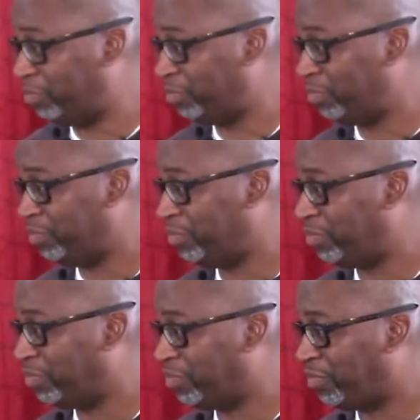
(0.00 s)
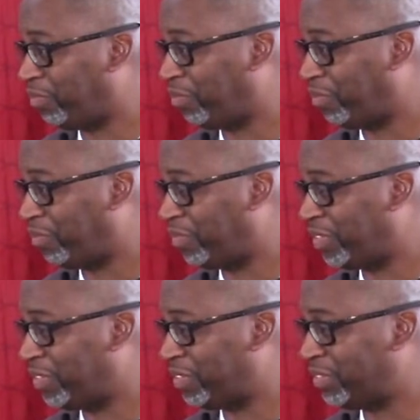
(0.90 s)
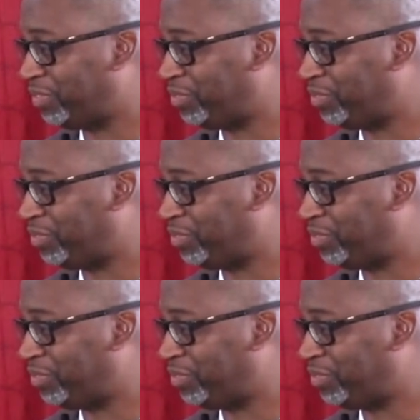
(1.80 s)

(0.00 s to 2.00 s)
[no speech]